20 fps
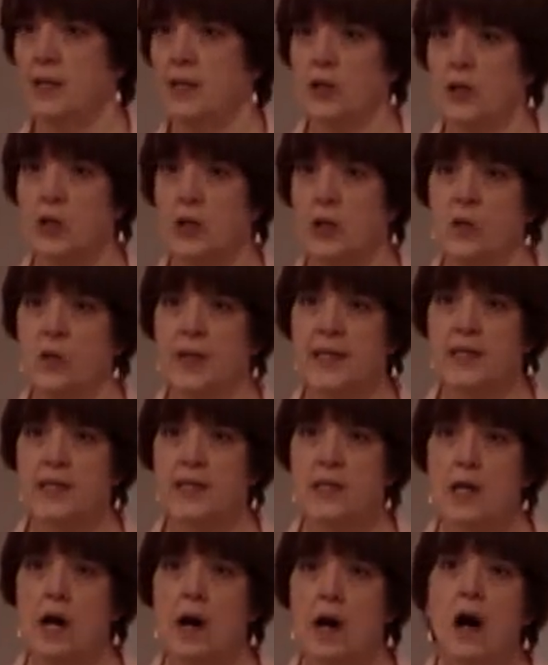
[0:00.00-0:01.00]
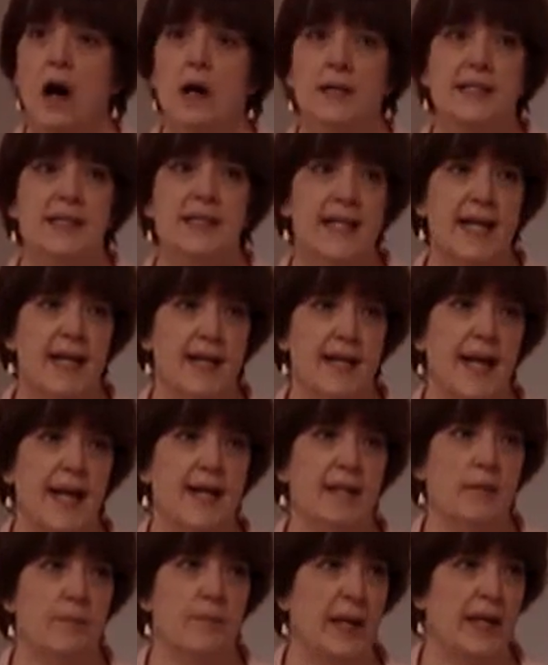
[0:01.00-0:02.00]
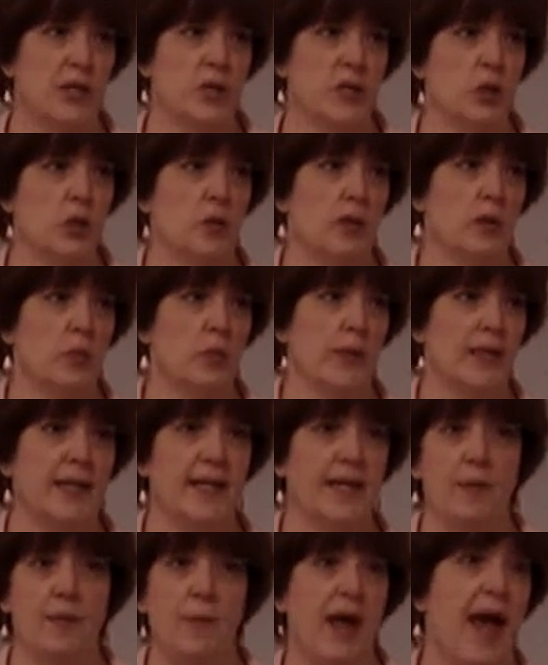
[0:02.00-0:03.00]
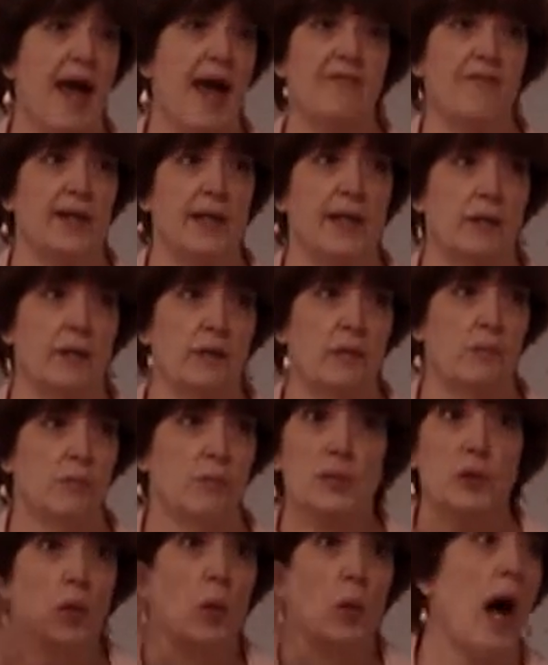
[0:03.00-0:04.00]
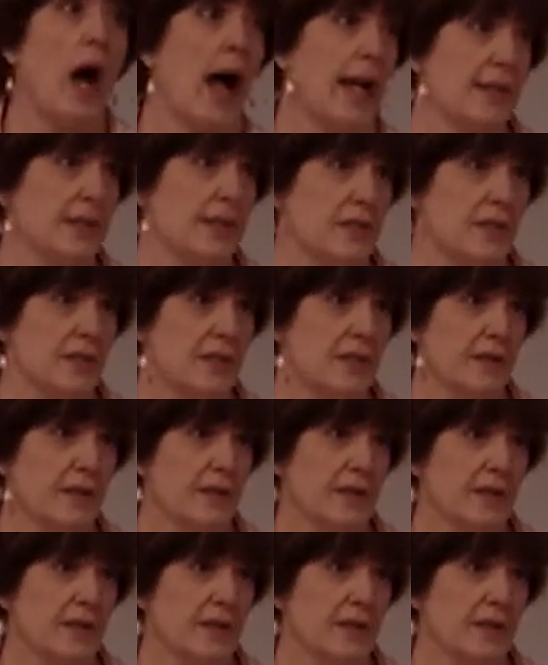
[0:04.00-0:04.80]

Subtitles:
You know, it's our DNA that makes sure that we keep having blue eyes.